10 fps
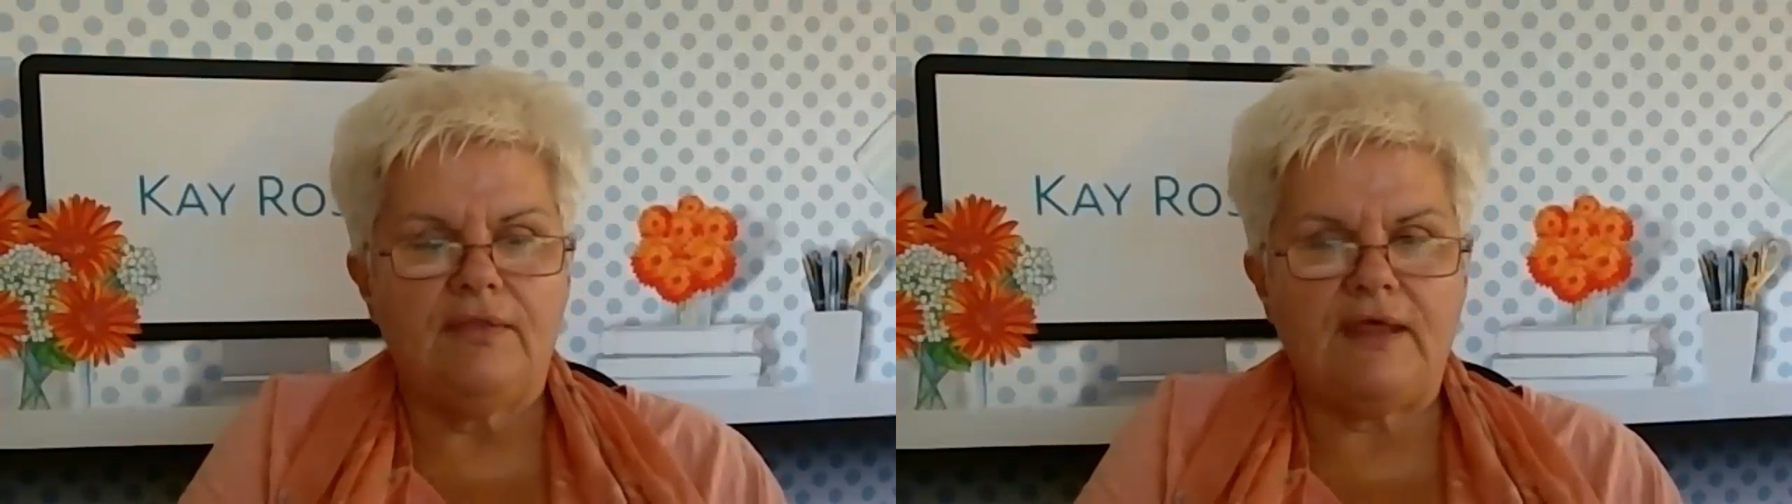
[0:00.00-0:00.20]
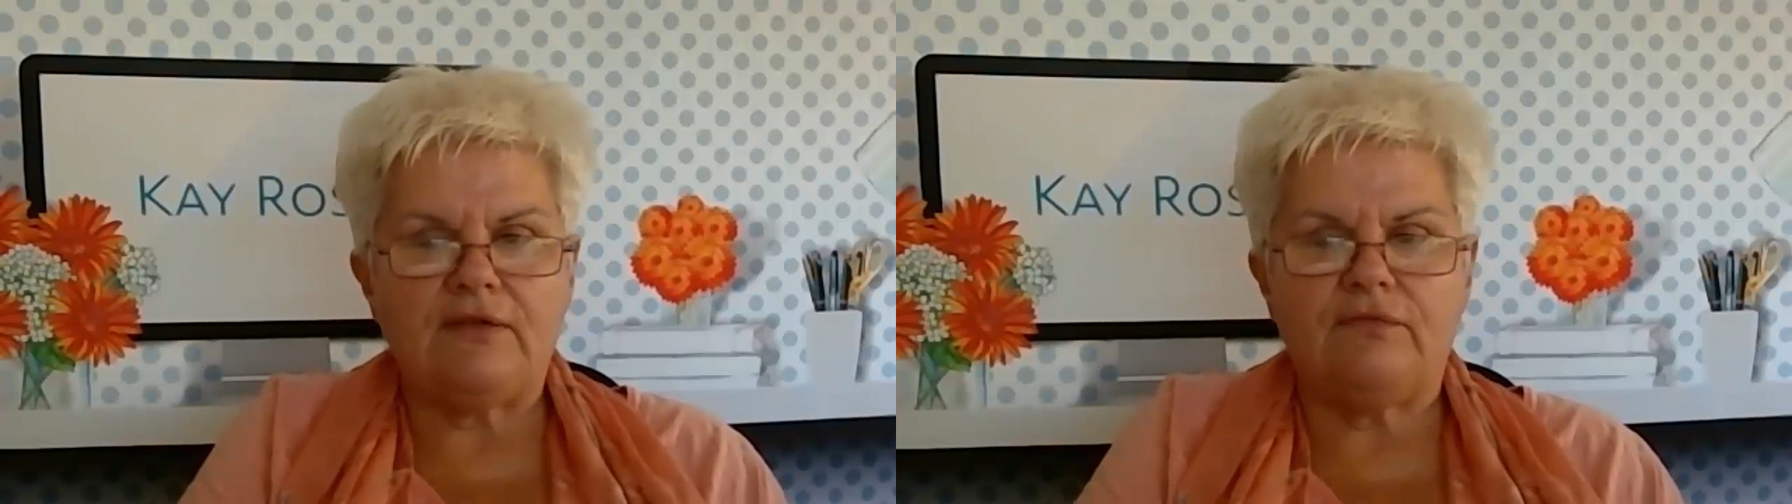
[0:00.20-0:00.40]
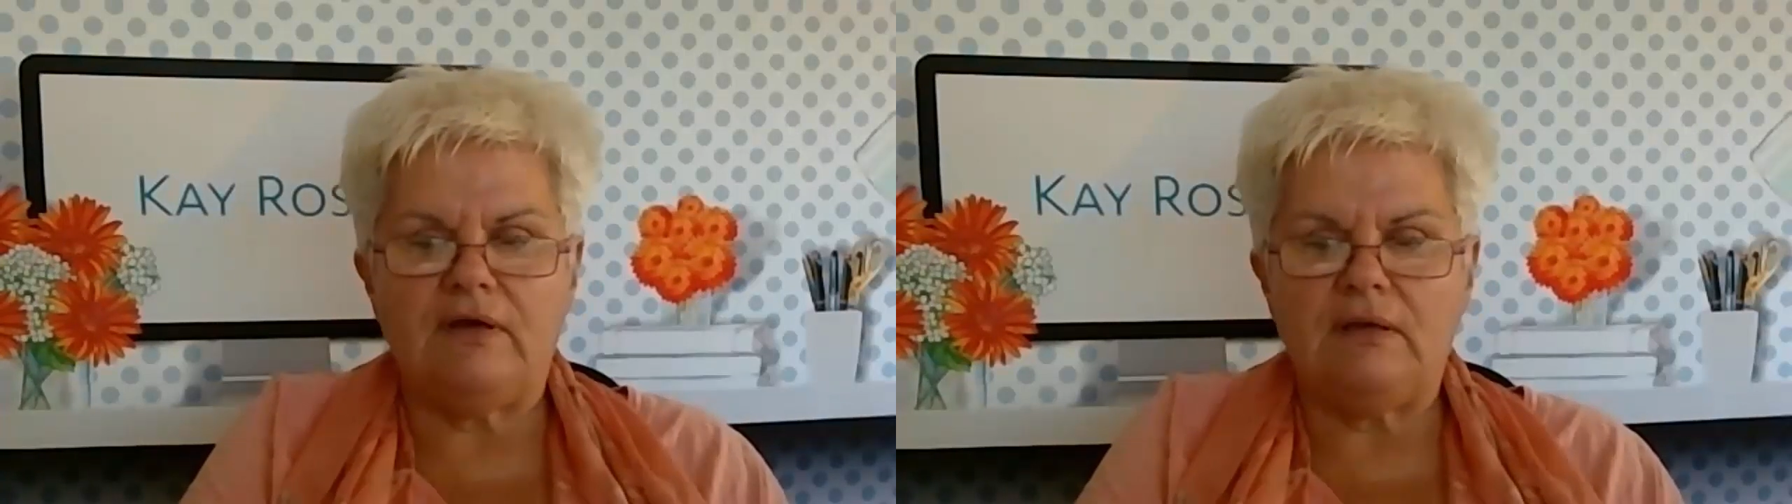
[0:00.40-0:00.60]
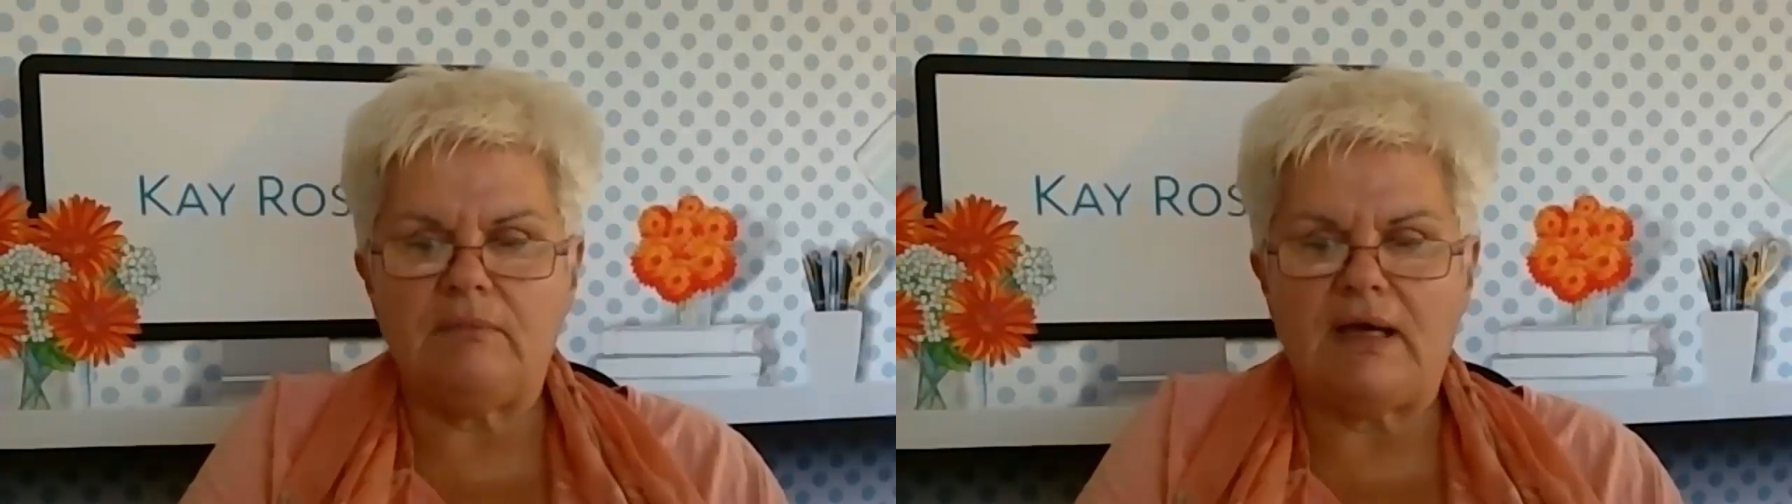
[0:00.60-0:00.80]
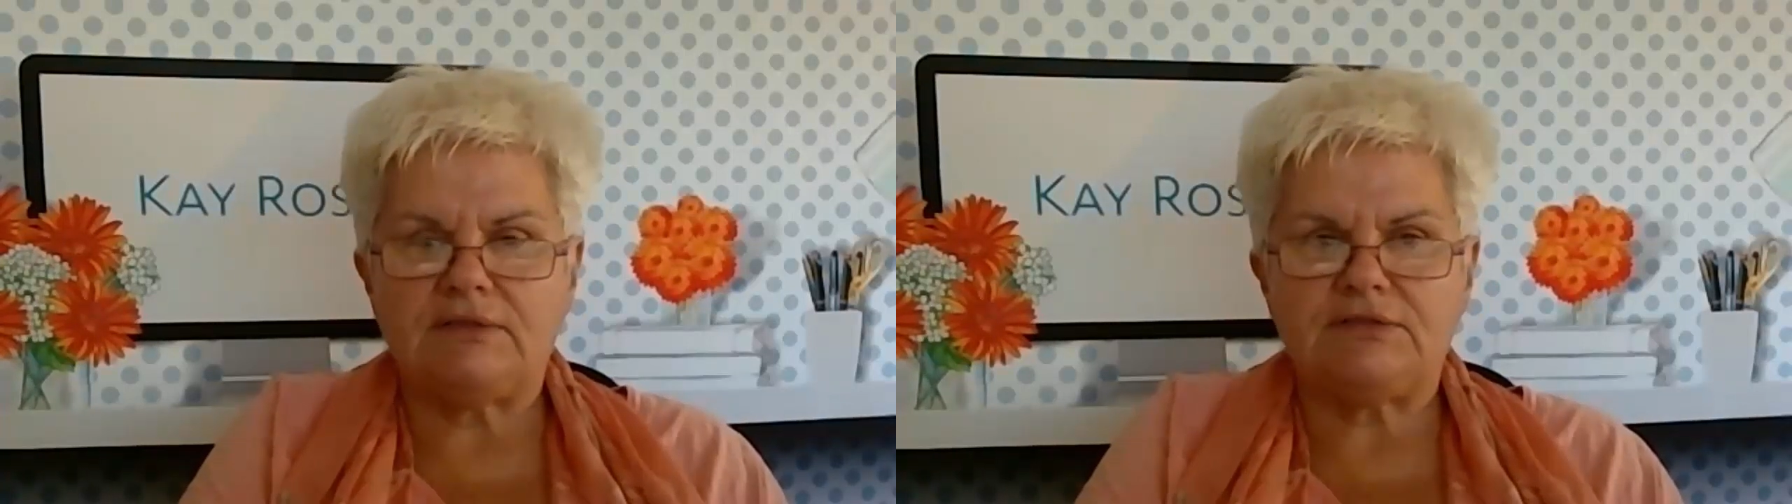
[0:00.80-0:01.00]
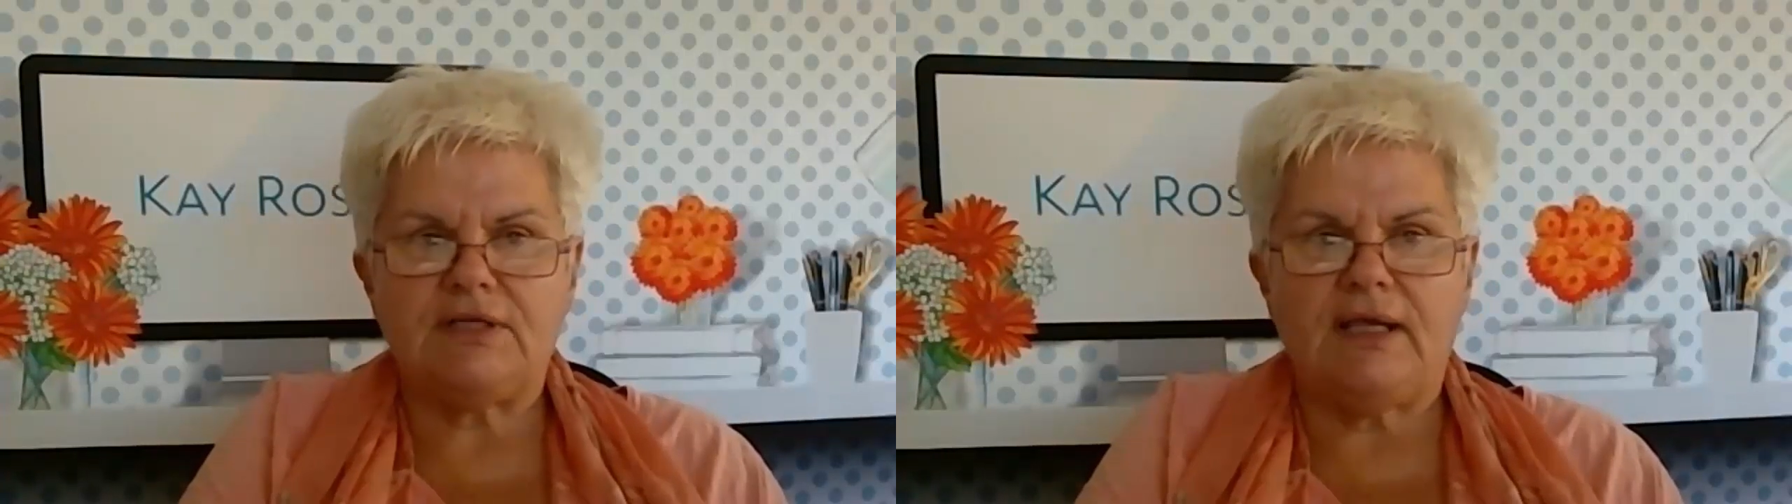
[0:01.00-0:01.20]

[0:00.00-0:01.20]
Thanks very much